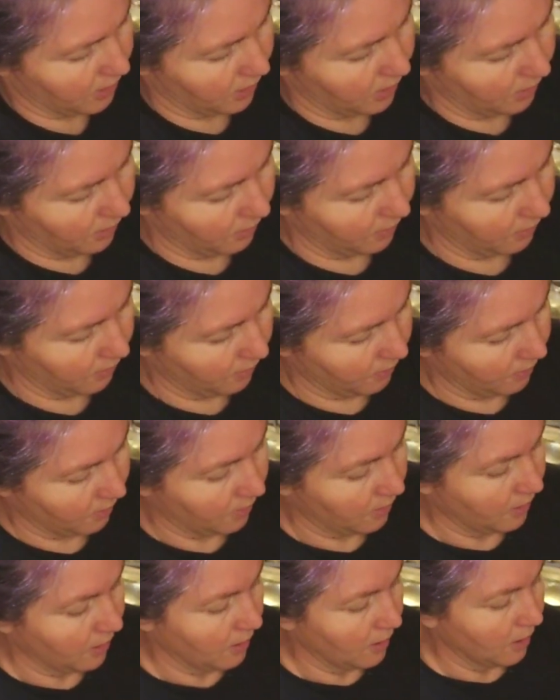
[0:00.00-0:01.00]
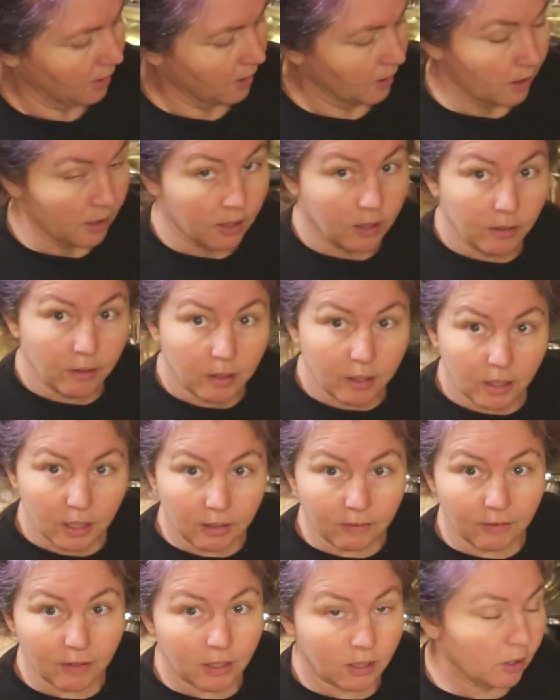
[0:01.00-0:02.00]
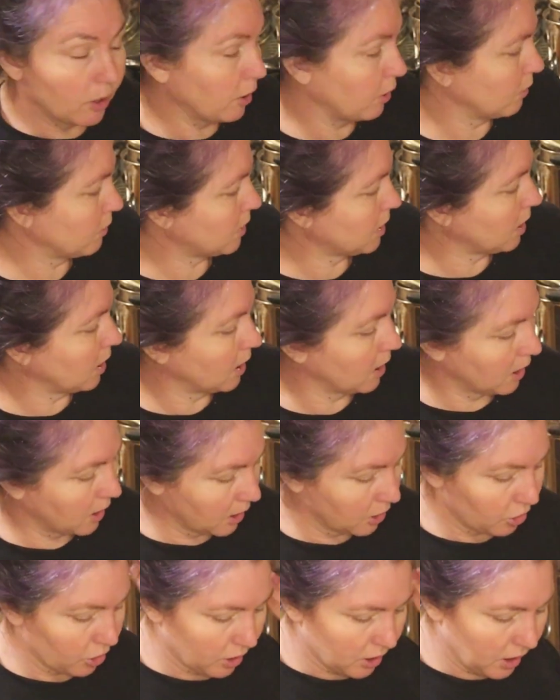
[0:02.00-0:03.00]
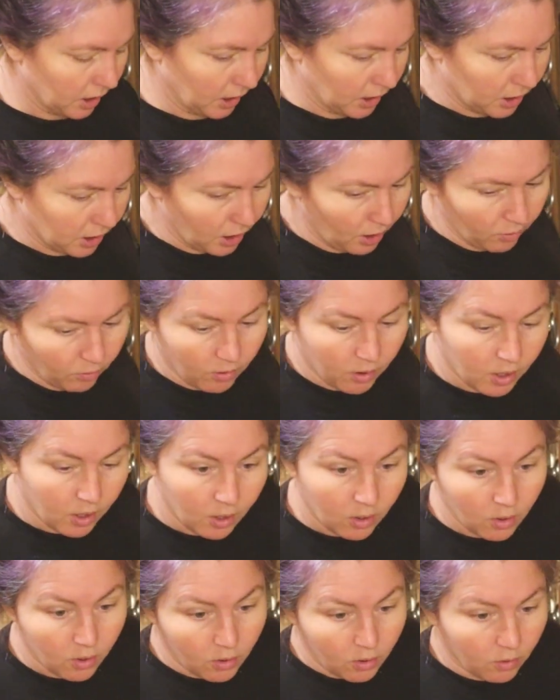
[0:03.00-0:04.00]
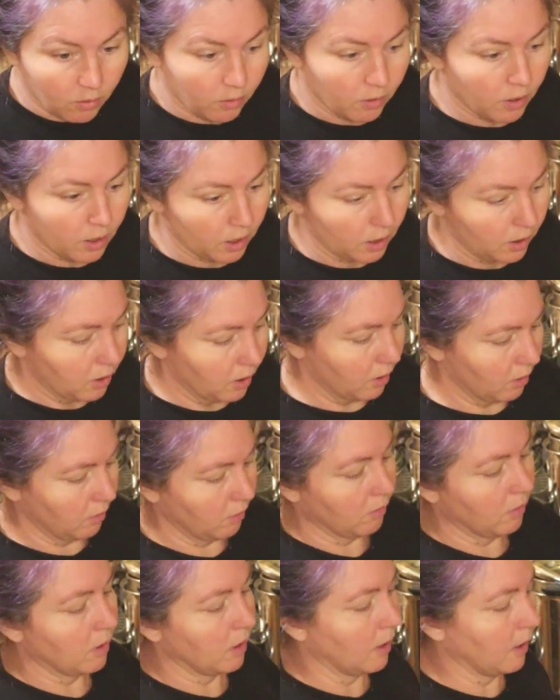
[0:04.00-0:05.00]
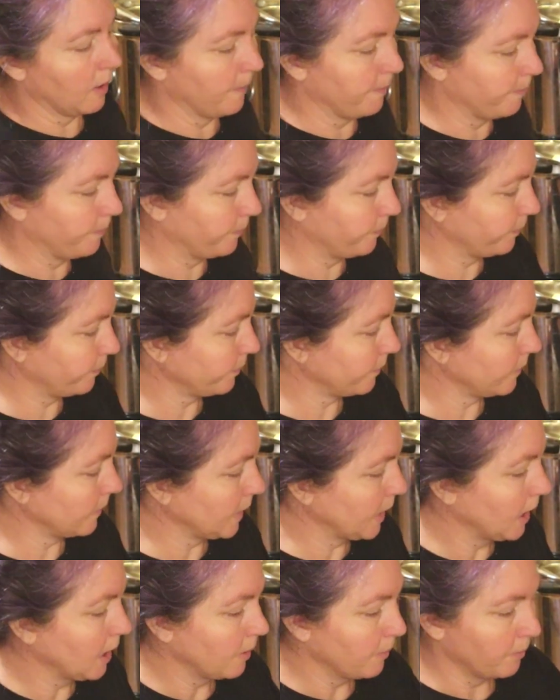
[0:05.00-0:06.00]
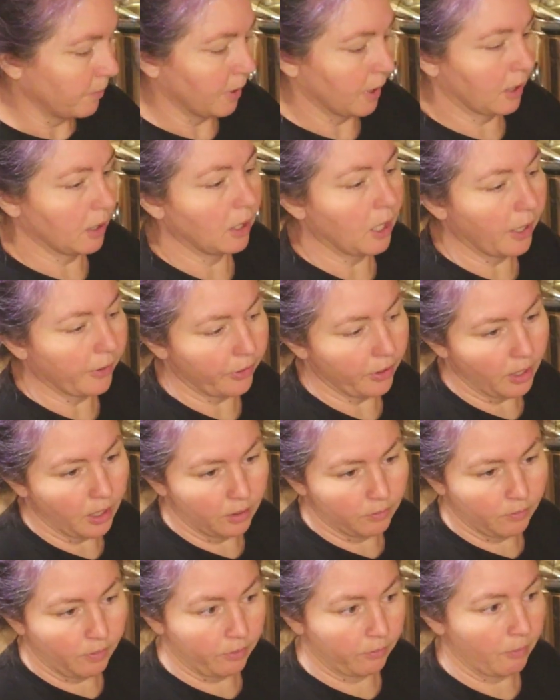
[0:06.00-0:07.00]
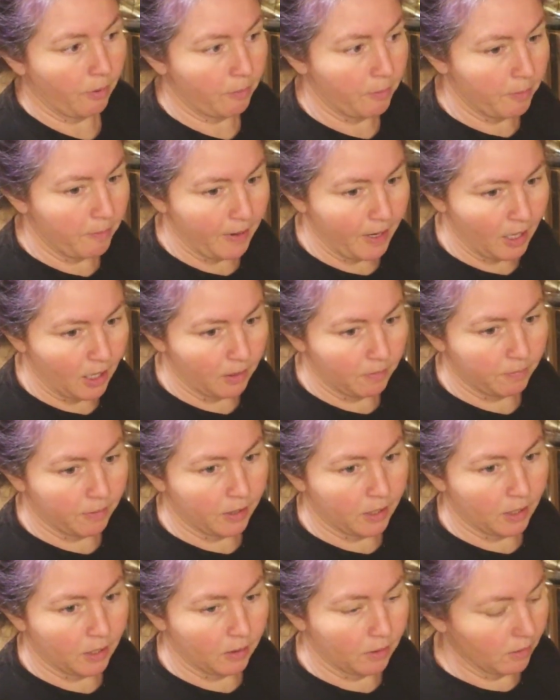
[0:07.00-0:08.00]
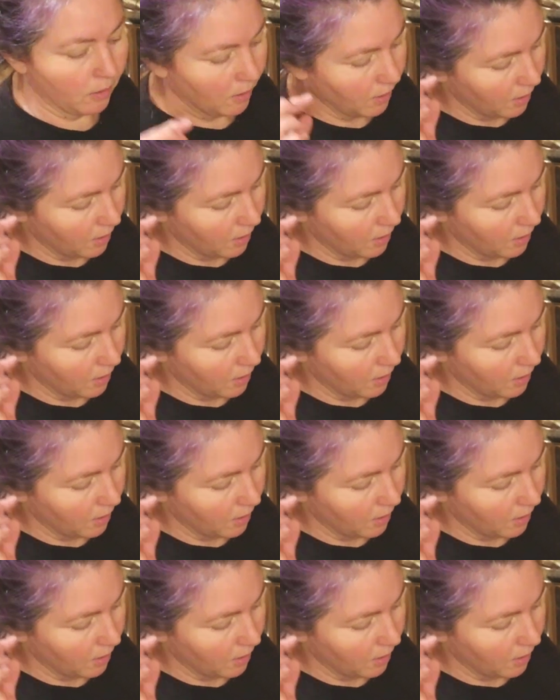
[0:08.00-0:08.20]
it, leave it loose just like so. Or, you know, um, put a cloth on with a rubber band, but then